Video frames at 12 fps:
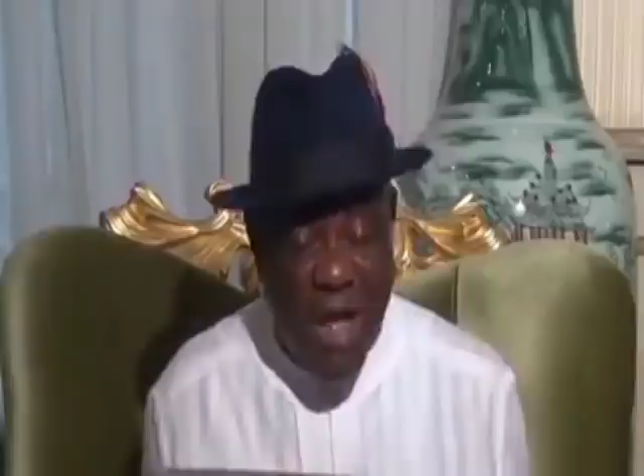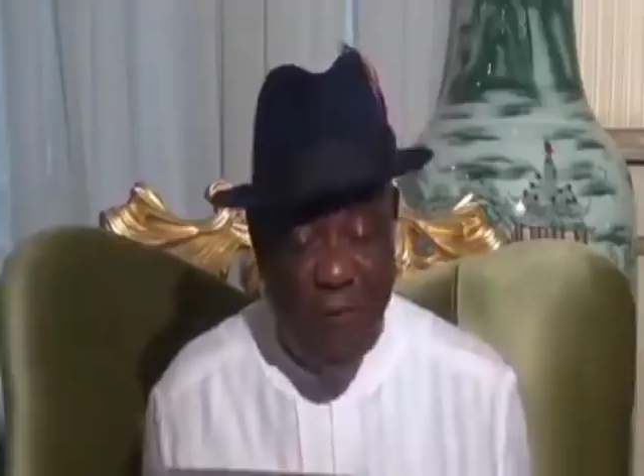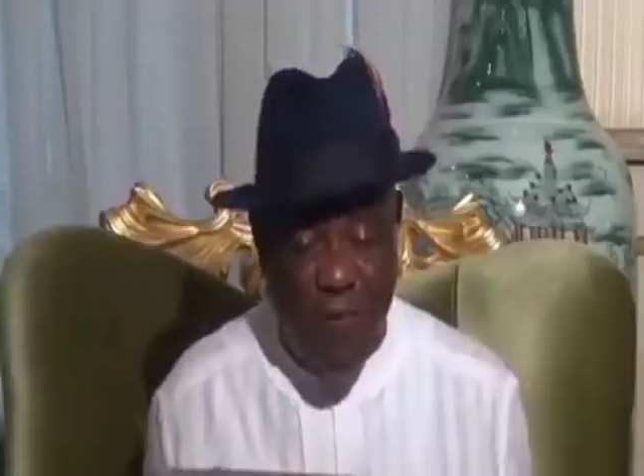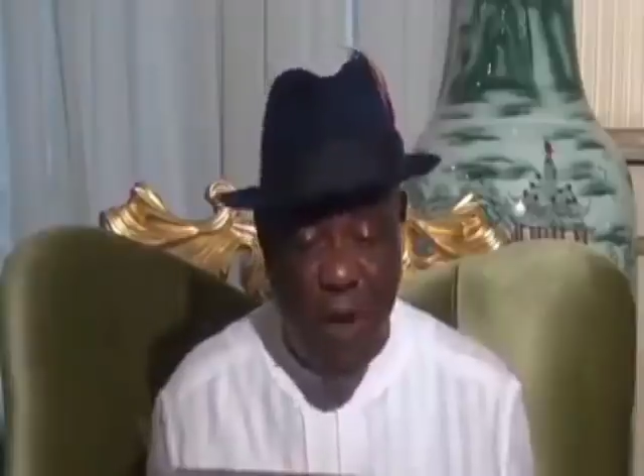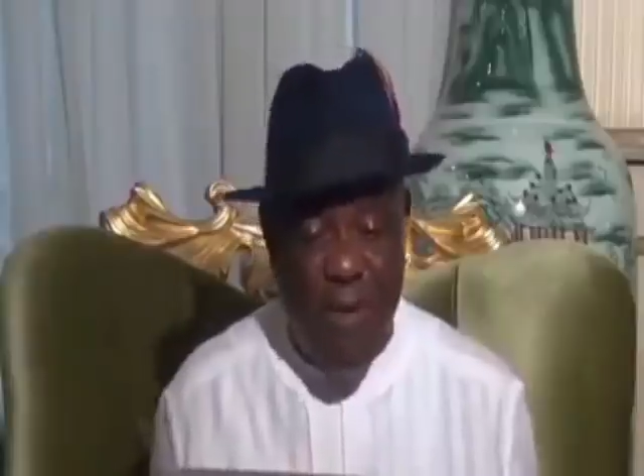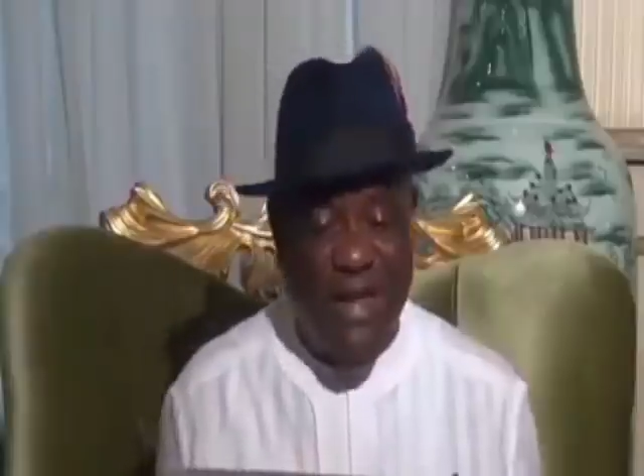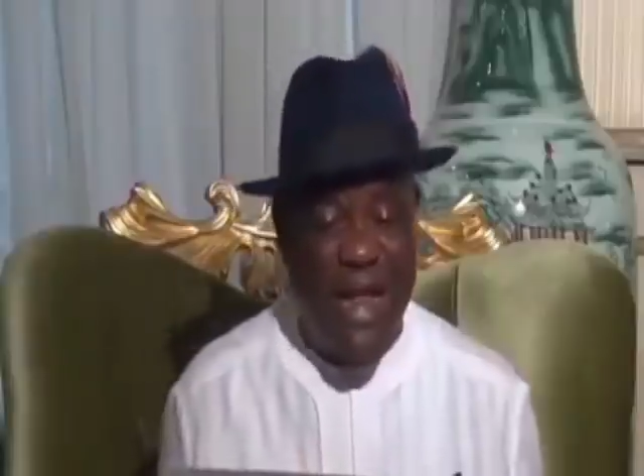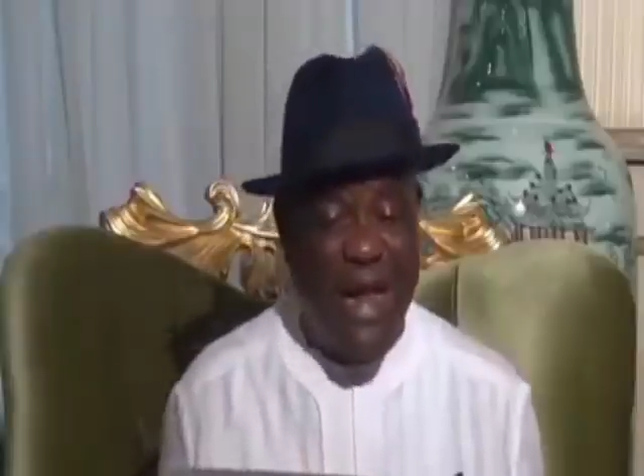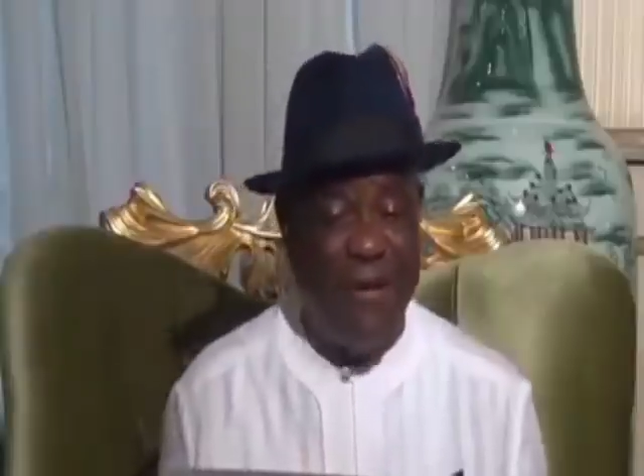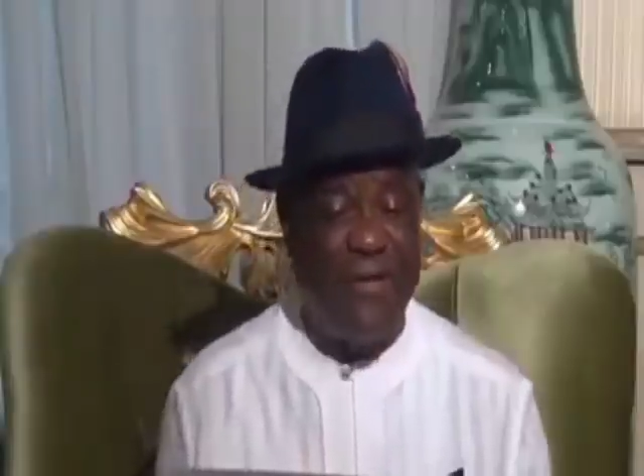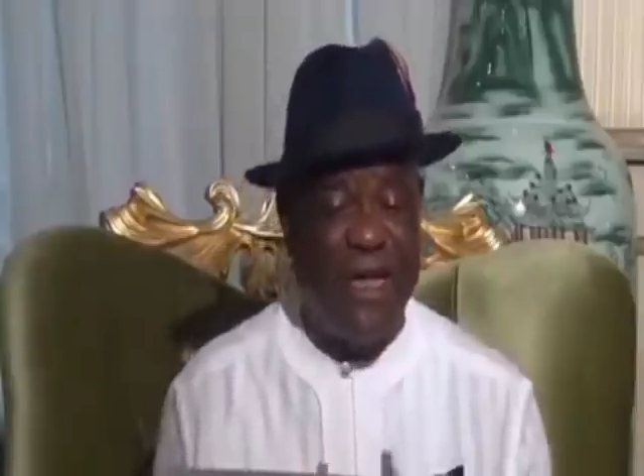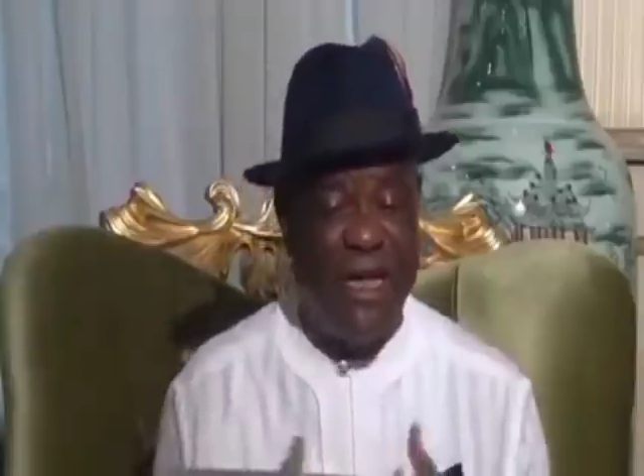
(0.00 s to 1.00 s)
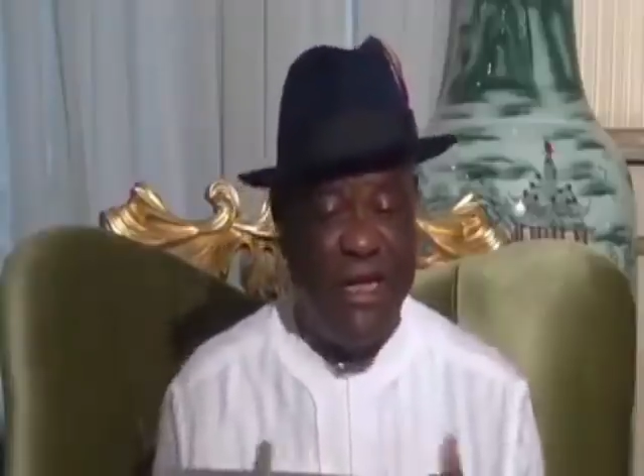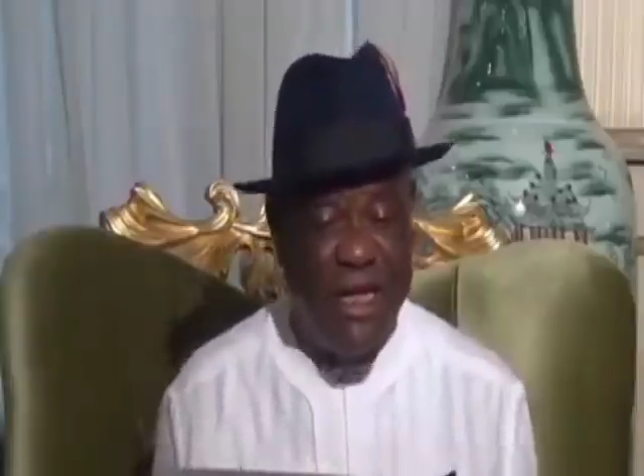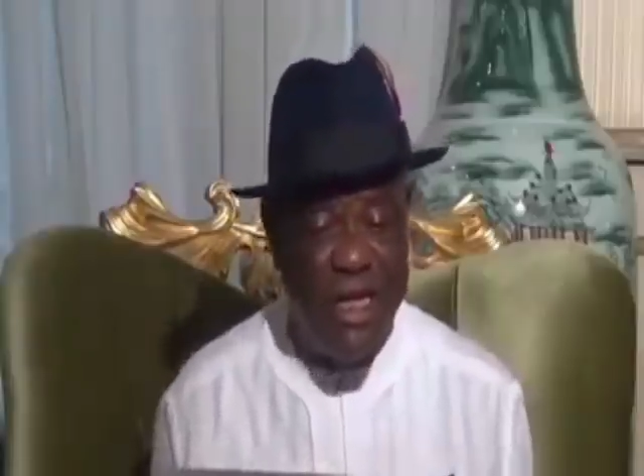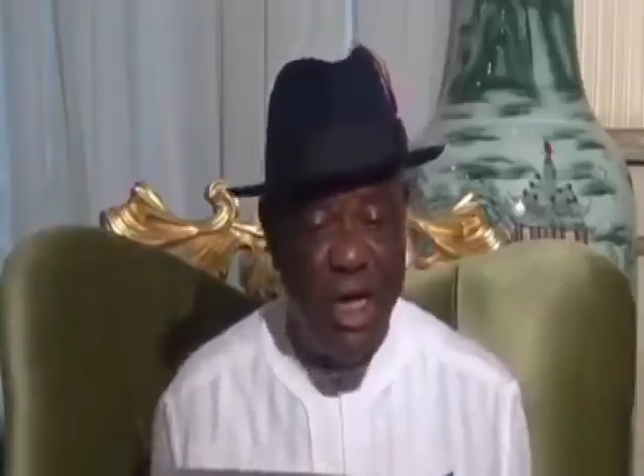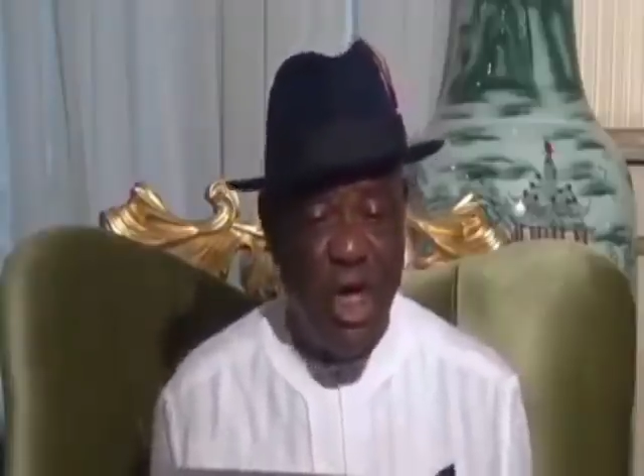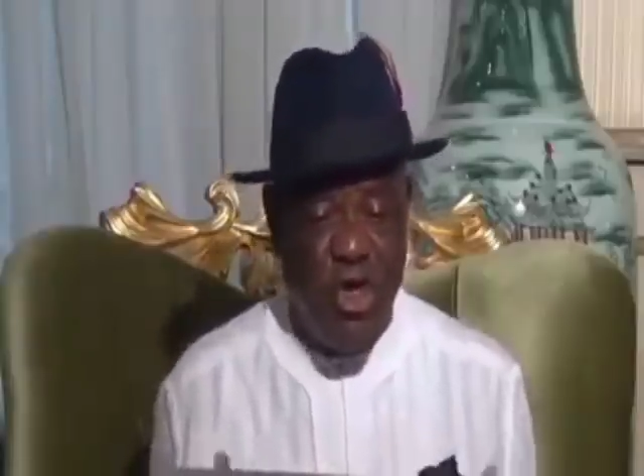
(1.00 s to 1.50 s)
I've come out and I've
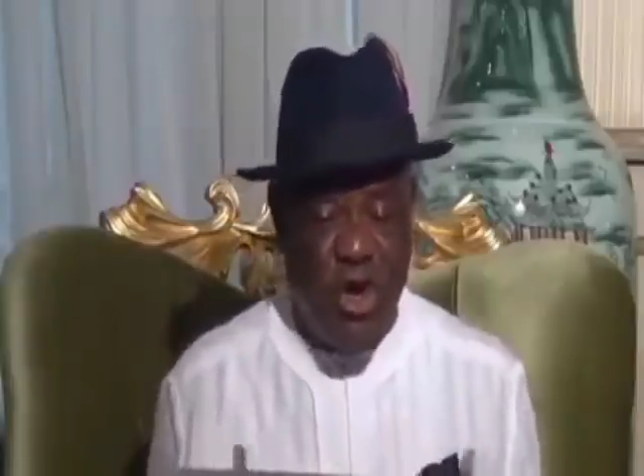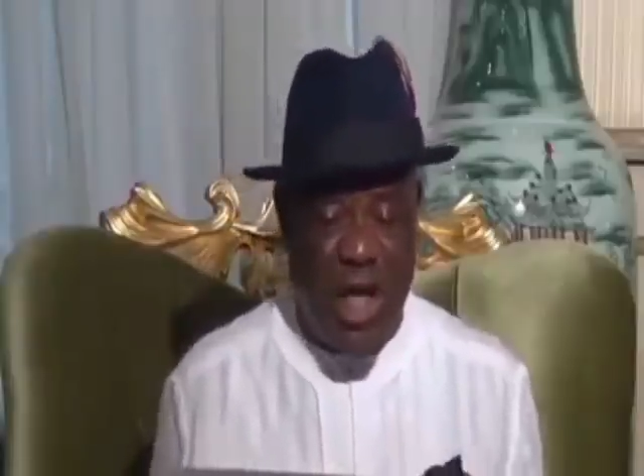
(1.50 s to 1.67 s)
said it.